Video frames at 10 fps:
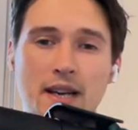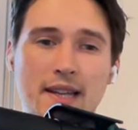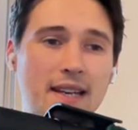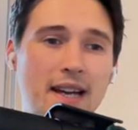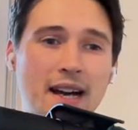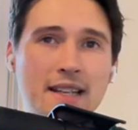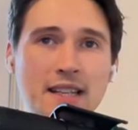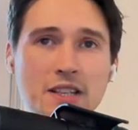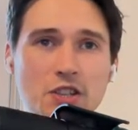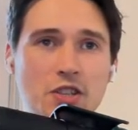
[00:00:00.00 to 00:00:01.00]
And the
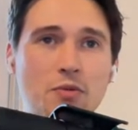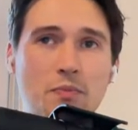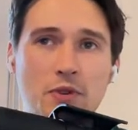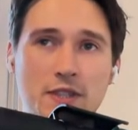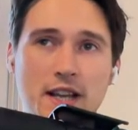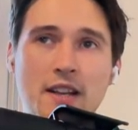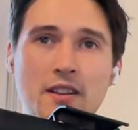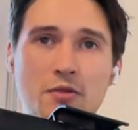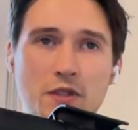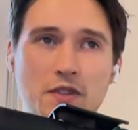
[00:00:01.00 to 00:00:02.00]
idea is just to
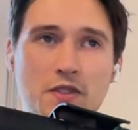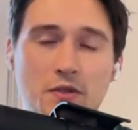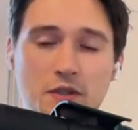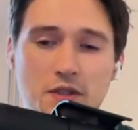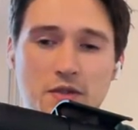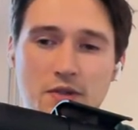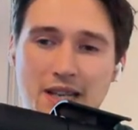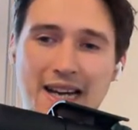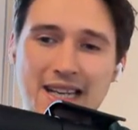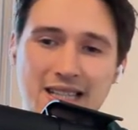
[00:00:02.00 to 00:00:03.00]
present those those those
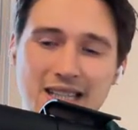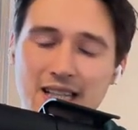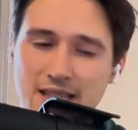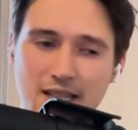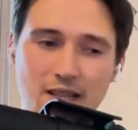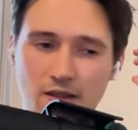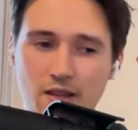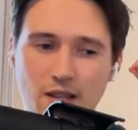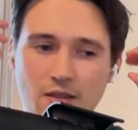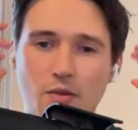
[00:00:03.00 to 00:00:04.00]
ideas in
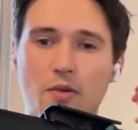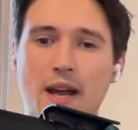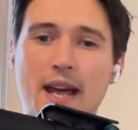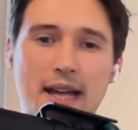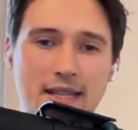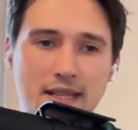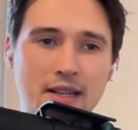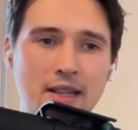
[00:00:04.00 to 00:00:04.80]
into your head.